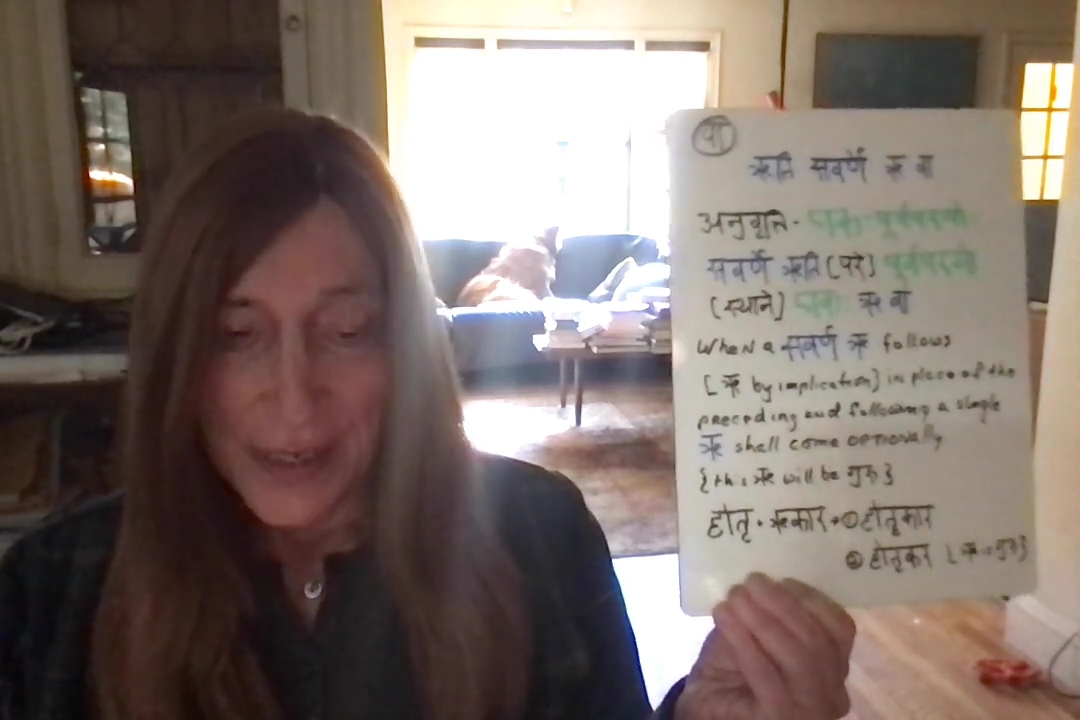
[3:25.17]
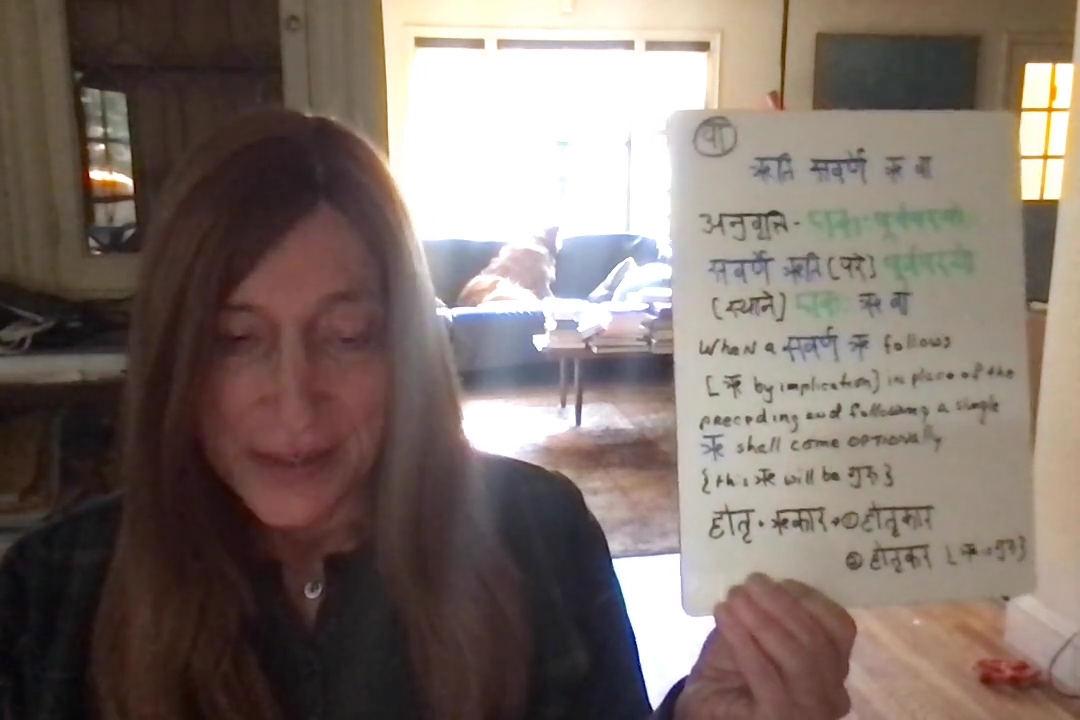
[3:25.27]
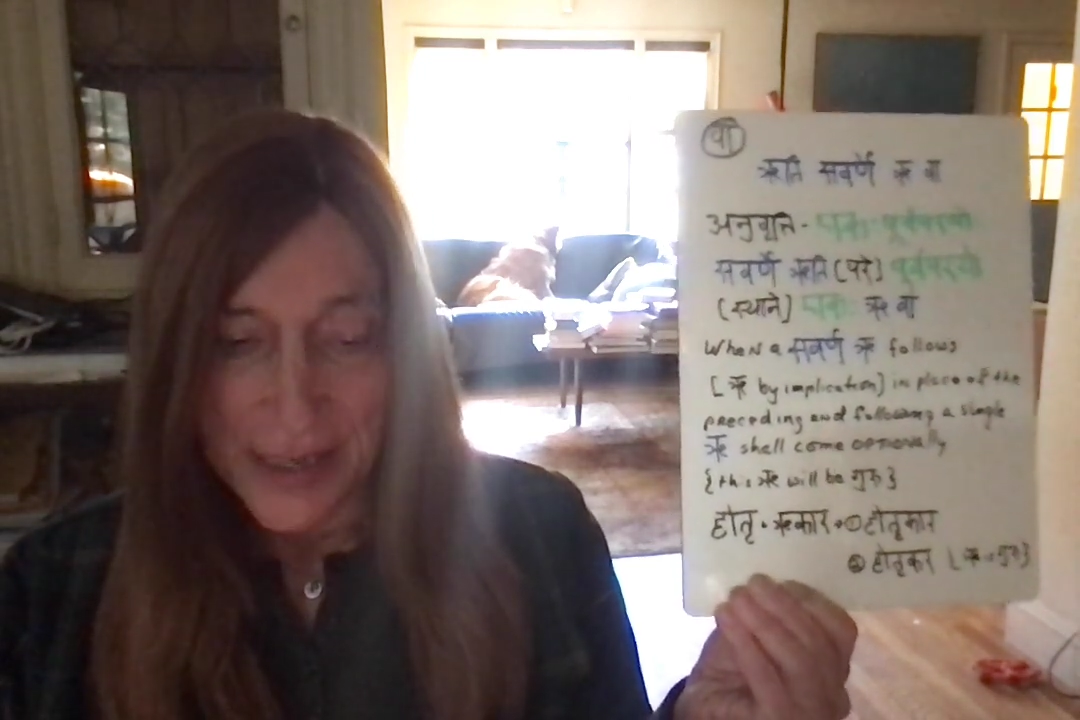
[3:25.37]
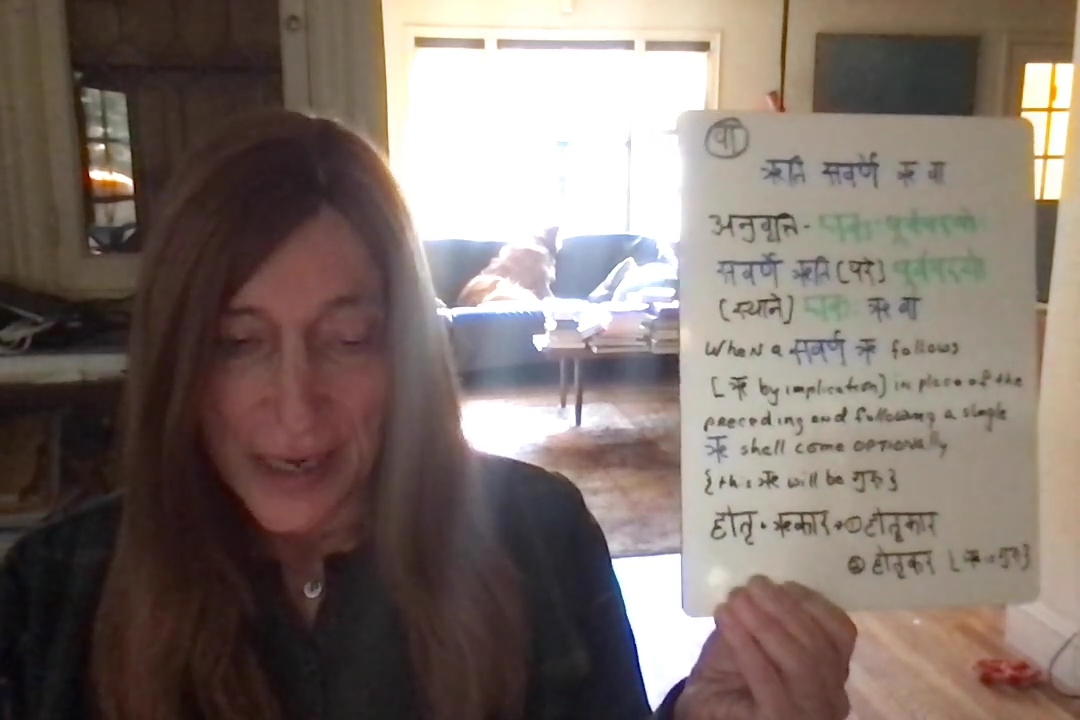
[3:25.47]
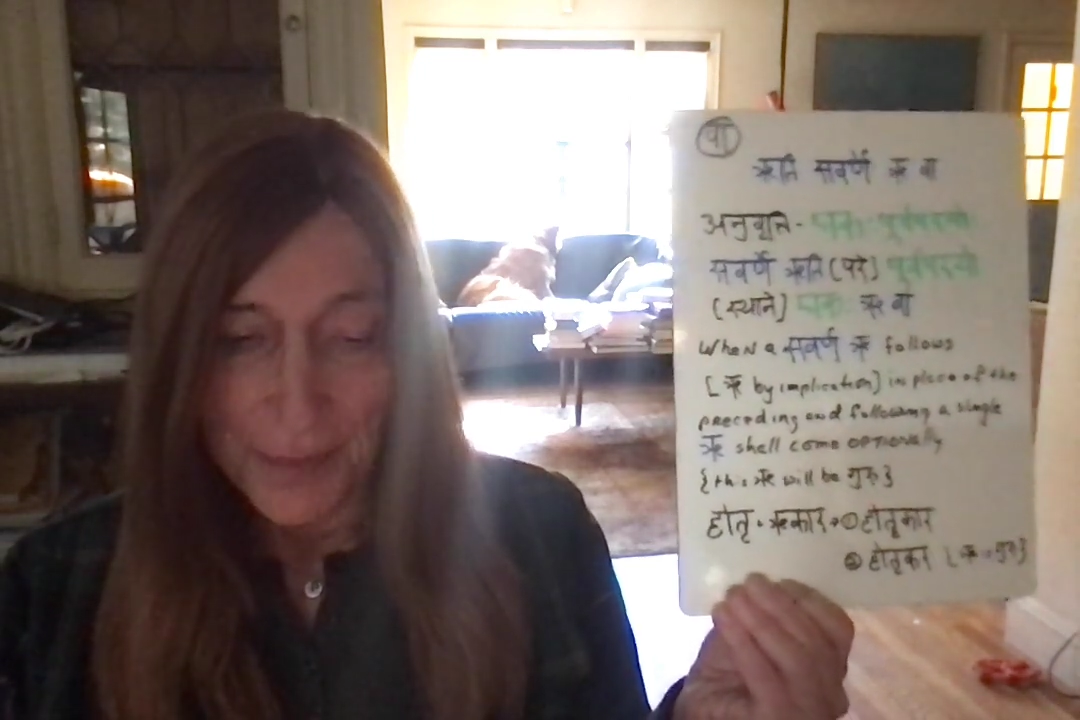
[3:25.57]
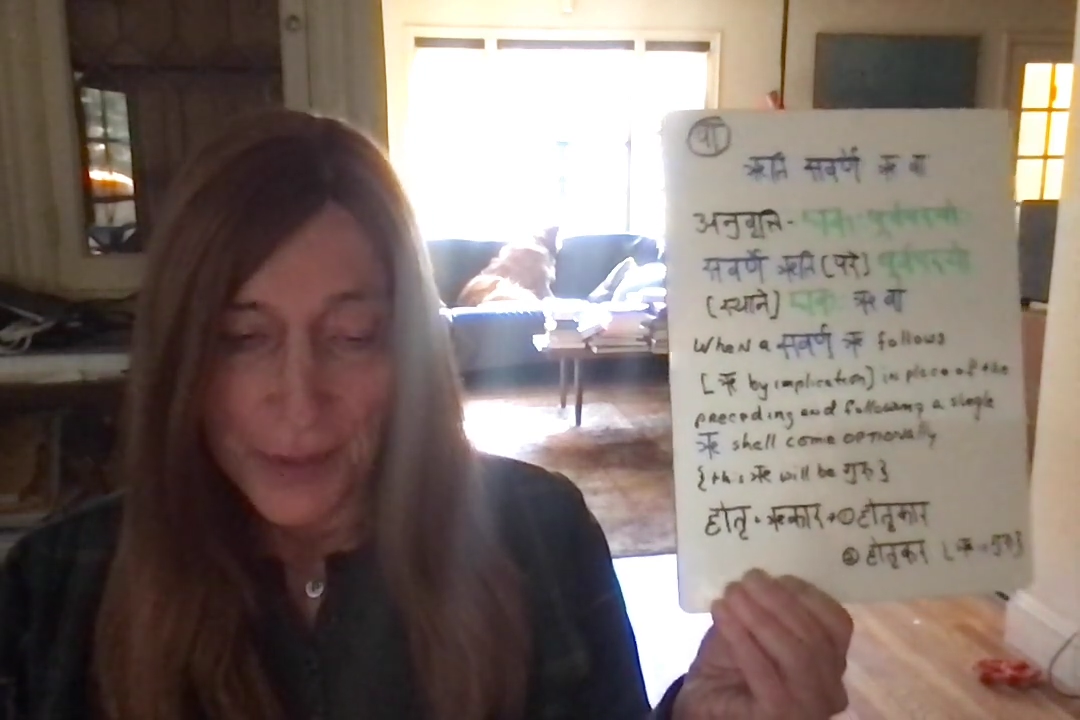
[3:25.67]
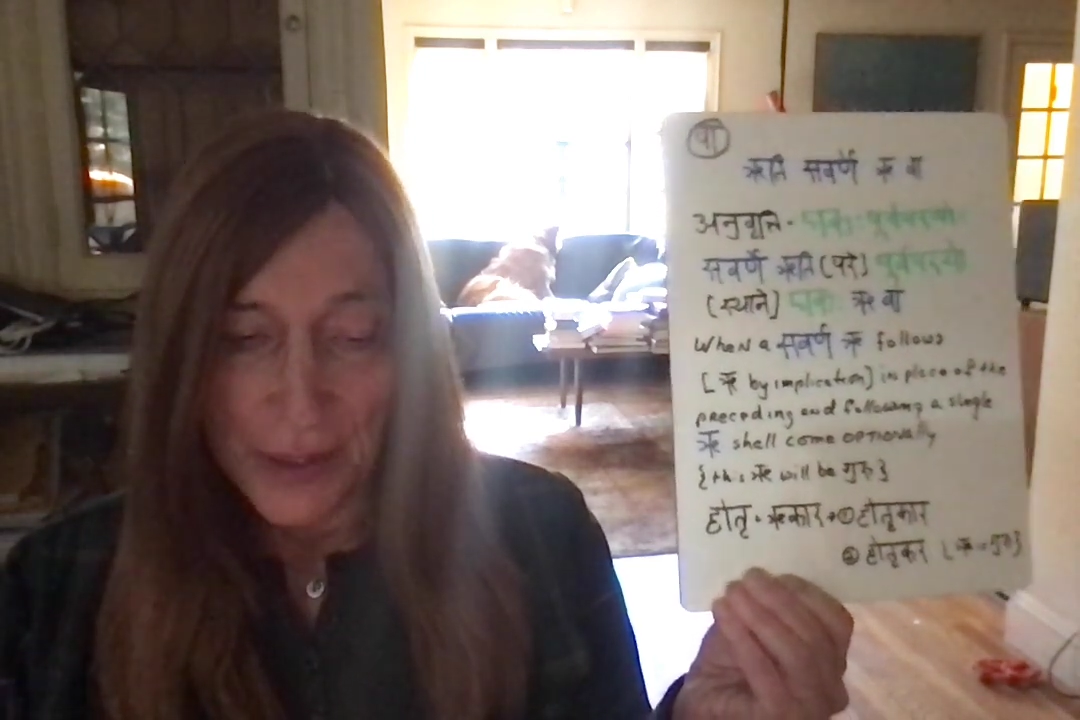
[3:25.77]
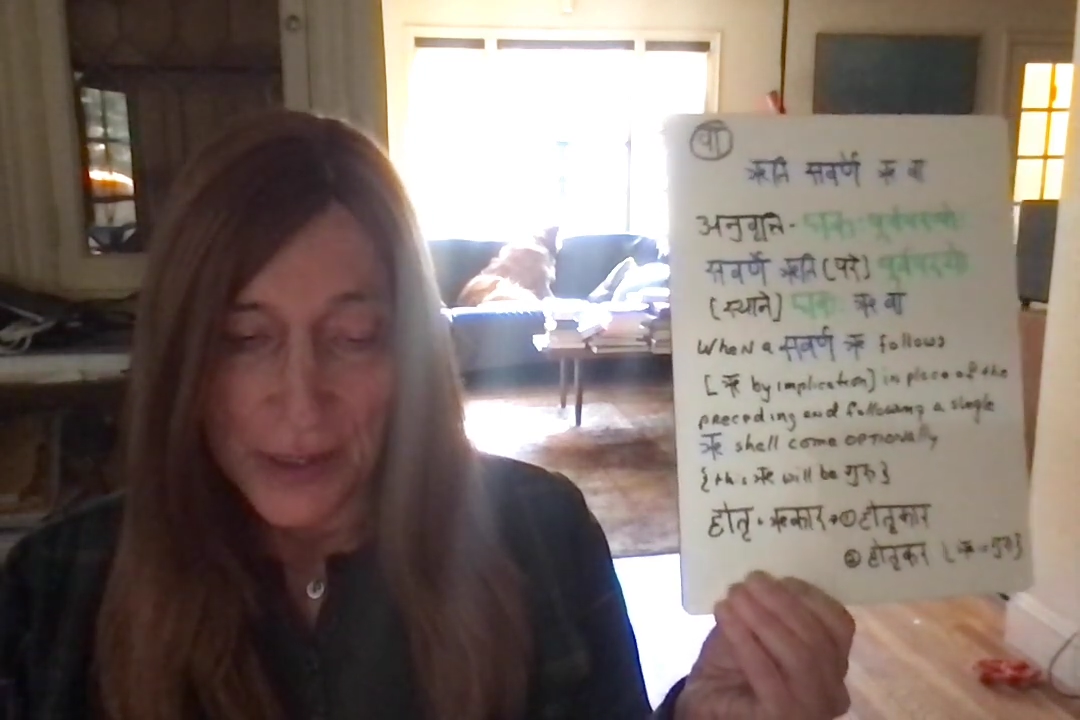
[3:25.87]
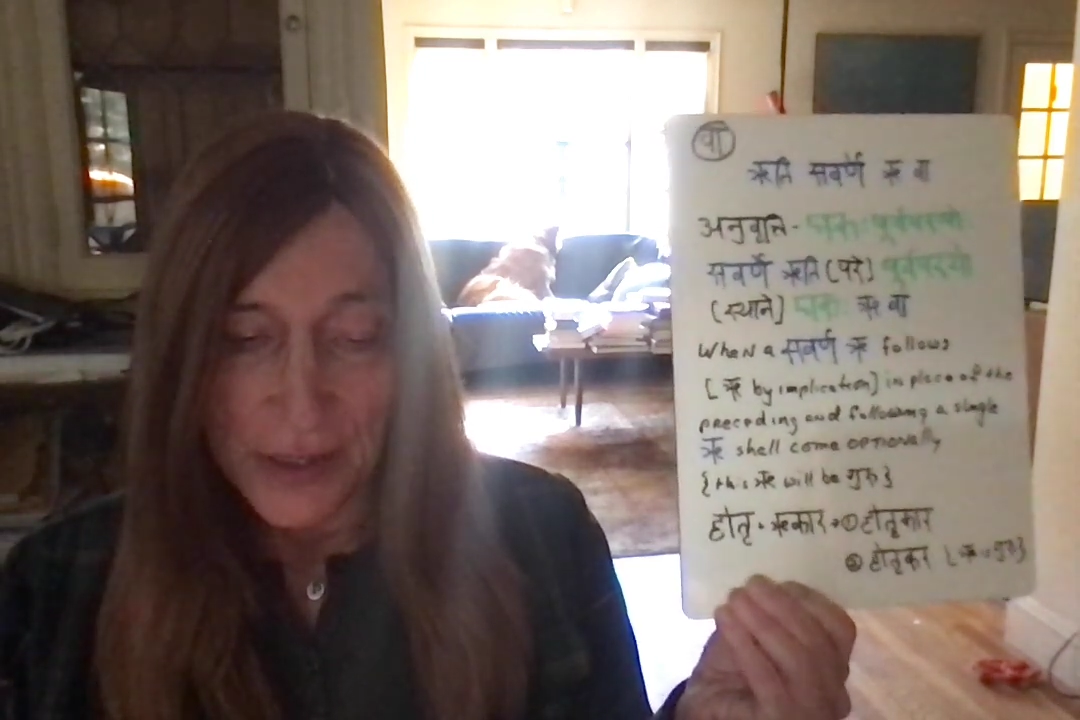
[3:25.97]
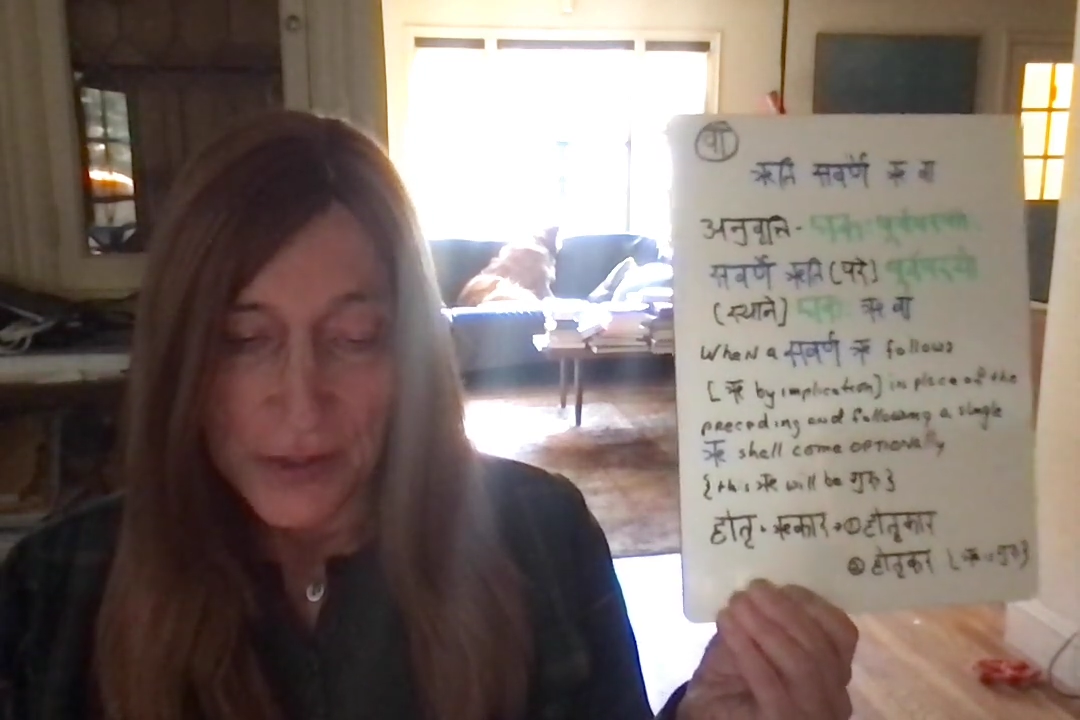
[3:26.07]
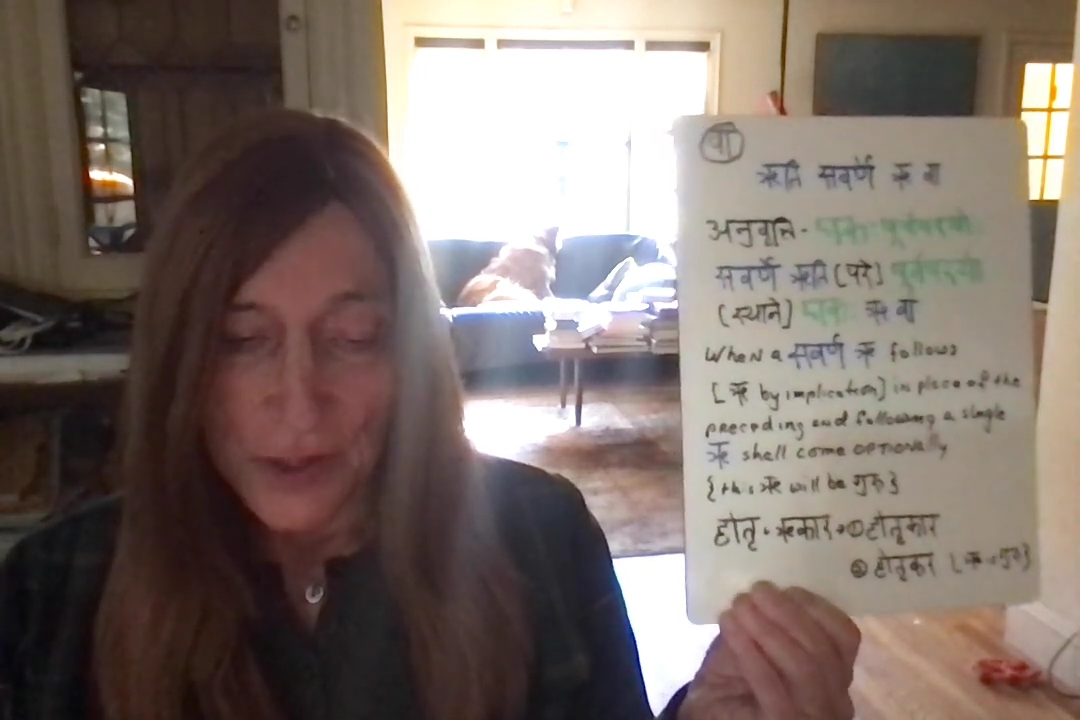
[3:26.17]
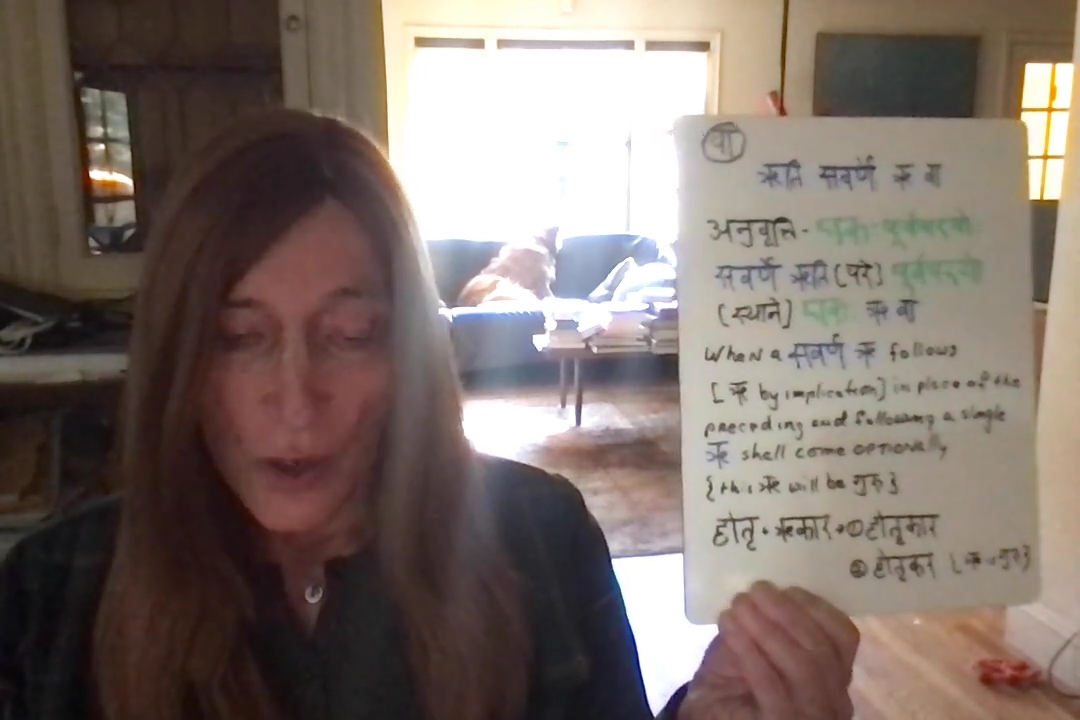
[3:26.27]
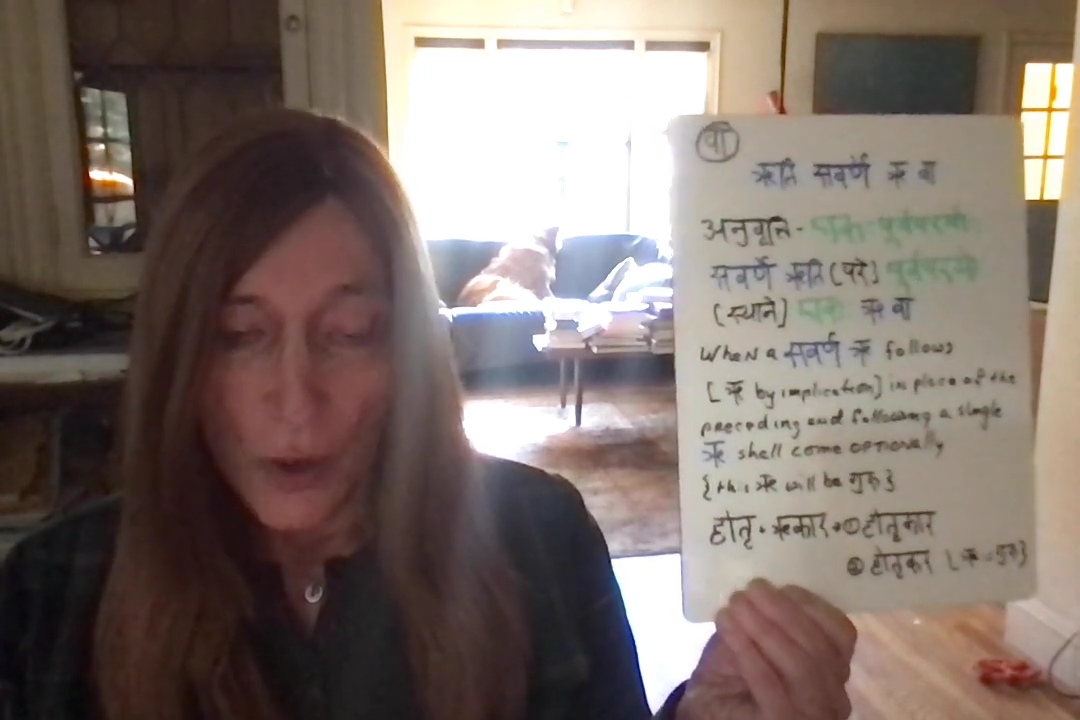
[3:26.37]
example is